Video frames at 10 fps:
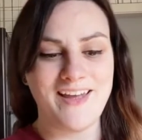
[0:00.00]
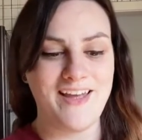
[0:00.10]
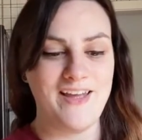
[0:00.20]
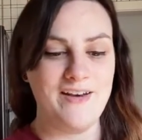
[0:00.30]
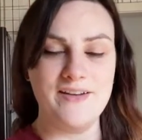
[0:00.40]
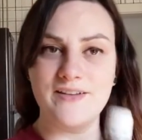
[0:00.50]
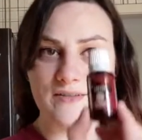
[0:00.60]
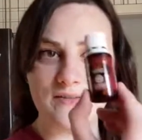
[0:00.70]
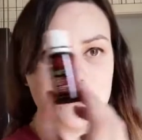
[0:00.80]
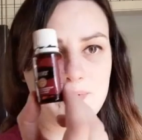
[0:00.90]
And
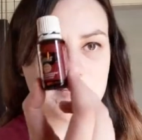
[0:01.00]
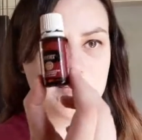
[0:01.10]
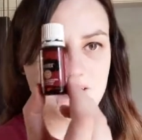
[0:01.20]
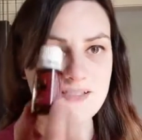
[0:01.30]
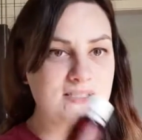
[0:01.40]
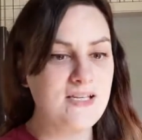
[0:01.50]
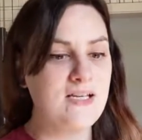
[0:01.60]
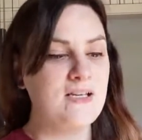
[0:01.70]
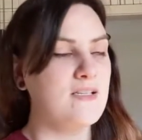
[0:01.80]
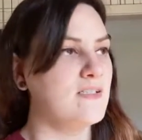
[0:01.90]
it's because of this.
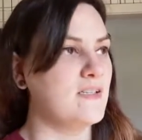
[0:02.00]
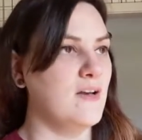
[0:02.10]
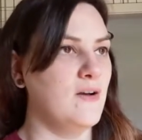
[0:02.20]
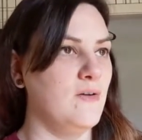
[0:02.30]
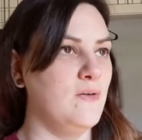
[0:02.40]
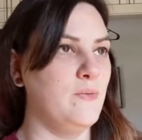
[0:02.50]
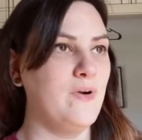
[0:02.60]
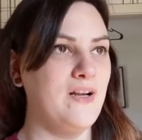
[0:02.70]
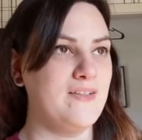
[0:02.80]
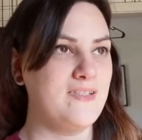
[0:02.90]
So
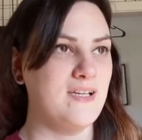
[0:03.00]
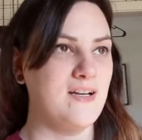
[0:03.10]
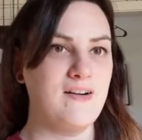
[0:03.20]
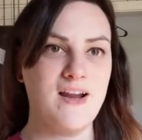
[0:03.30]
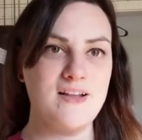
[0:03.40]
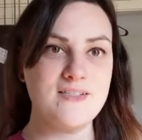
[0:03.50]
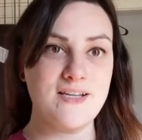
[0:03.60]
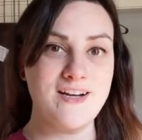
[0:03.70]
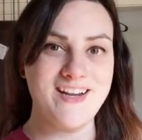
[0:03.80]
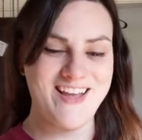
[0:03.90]
we're going to stick it in our hand
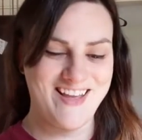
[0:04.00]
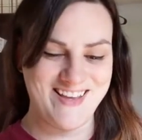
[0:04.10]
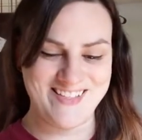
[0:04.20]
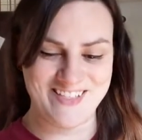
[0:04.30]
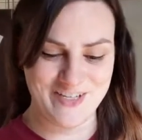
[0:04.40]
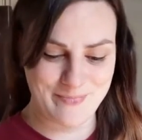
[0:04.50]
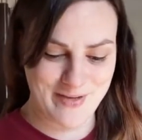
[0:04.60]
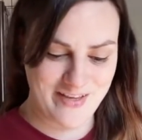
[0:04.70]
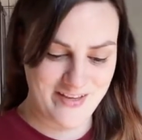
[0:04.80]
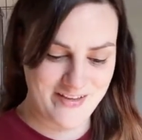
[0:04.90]
sanitizer
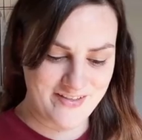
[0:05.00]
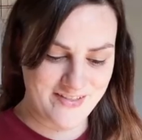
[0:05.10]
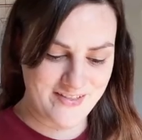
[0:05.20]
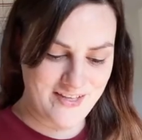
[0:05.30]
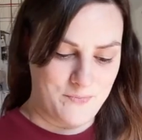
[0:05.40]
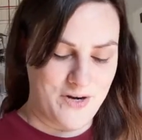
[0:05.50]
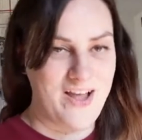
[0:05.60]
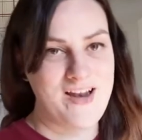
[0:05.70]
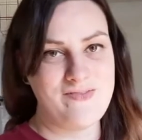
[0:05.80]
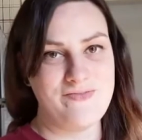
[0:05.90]
because we're
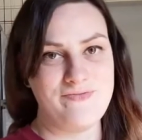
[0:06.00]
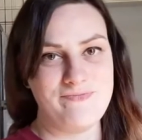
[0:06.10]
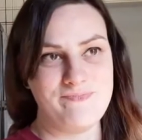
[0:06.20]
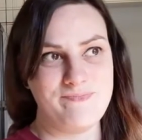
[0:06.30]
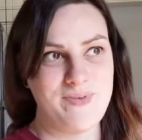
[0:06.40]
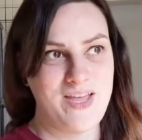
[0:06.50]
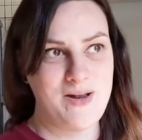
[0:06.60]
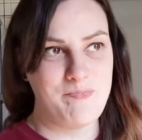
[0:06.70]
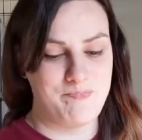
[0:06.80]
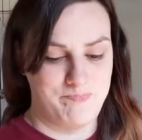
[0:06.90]
kind of
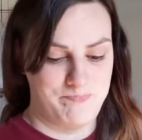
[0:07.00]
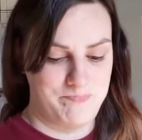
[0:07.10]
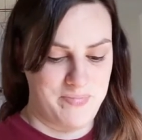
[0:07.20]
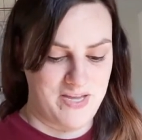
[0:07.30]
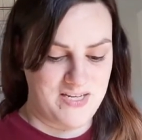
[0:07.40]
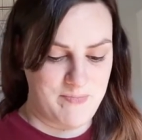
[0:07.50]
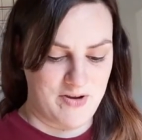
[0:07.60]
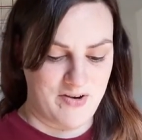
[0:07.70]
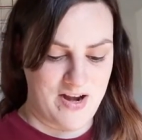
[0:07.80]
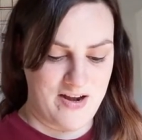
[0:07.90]
in a
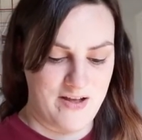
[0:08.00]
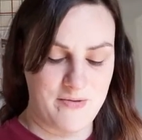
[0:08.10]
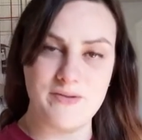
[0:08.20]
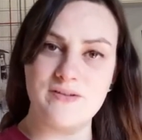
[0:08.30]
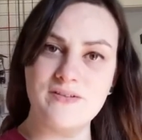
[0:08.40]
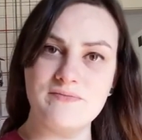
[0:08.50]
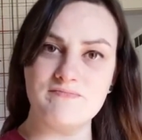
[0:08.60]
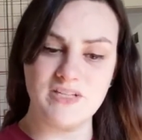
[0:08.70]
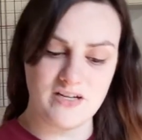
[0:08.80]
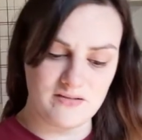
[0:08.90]
pandemic right now, and,
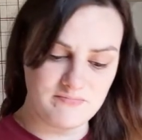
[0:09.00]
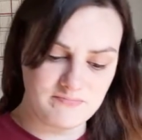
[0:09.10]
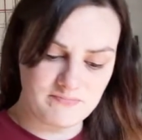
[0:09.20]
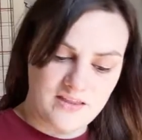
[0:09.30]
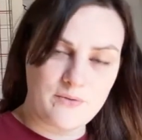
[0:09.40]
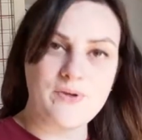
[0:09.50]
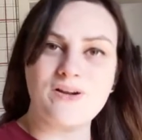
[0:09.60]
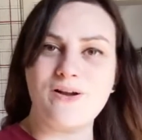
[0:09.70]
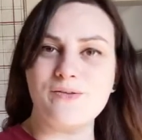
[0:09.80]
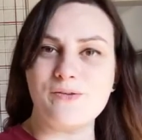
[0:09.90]
you know, I think we
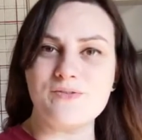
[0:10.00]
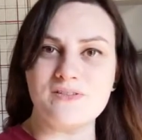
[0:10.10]
could all use